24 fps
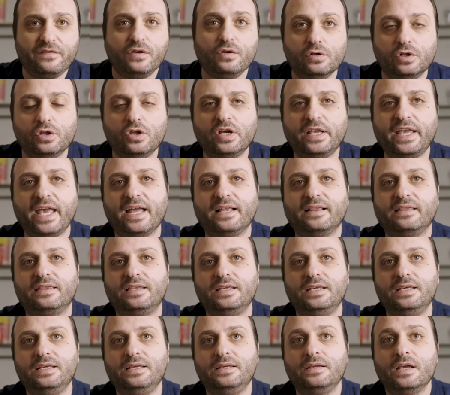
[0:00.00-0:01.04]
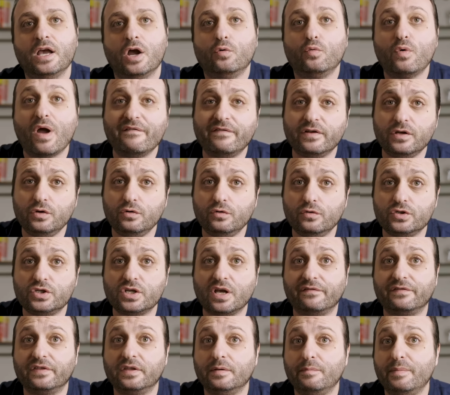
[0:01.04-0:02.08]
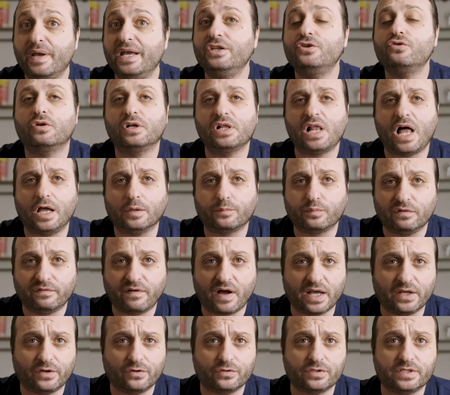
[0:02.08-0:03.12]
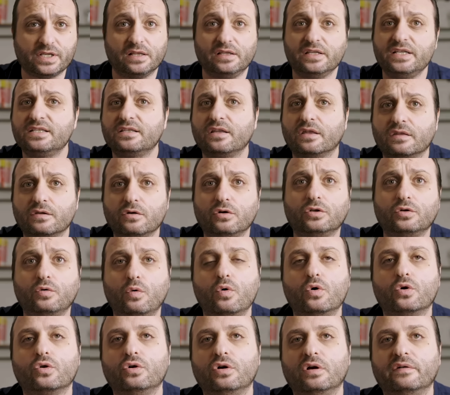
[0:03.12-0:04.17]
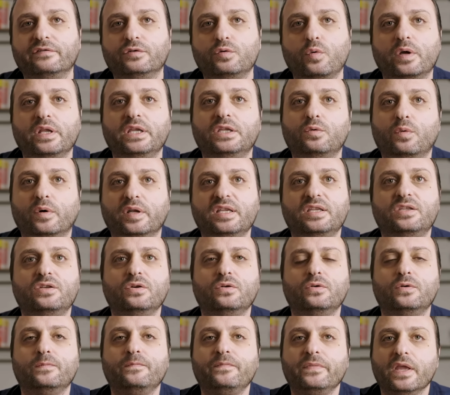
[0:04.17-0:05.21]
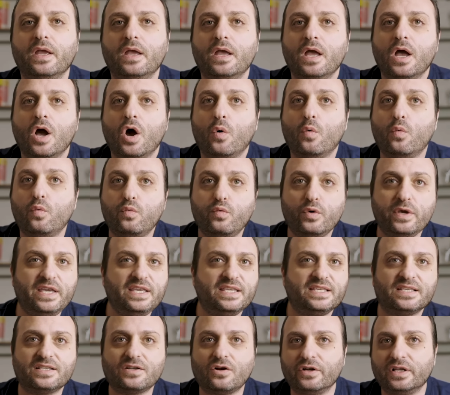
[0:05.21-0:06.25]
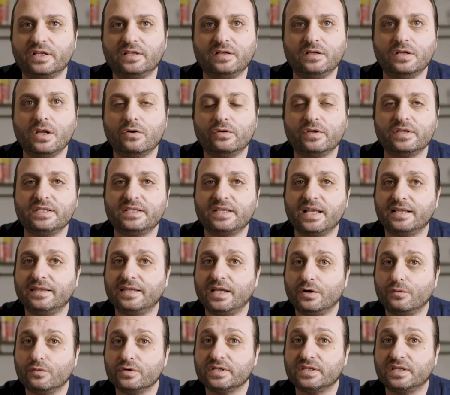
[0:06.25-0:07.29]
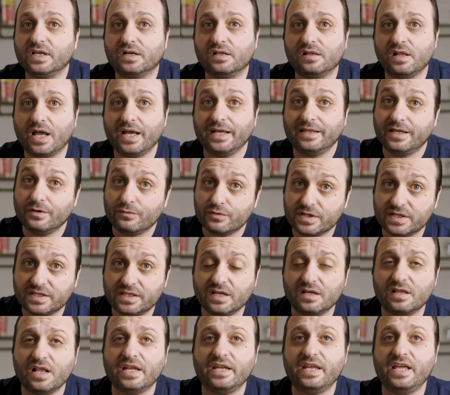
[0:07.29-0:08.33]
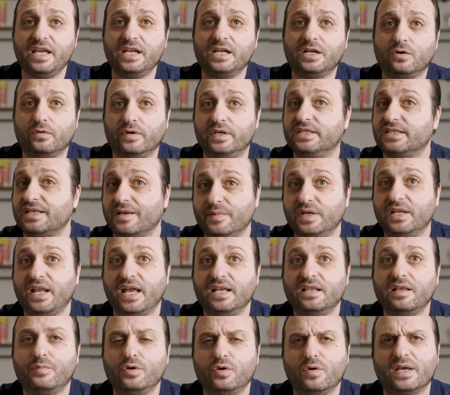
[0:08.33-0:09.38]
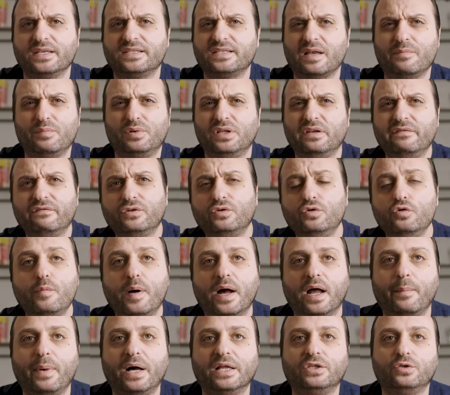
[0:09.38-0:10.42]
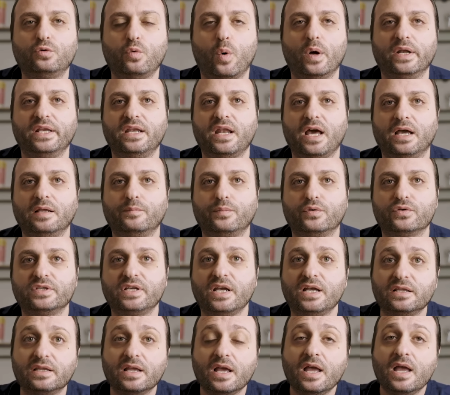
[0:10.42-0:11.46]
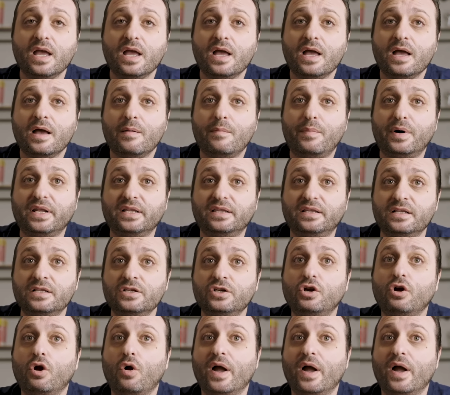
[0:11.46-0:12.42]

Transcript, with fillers: you look at the revenues of the major cloud providers, at least the third quarter of 2022, we started to notice that there was decline. There was still an increase. I mean, AWS, I believe, grew by about 29% but it didn't grow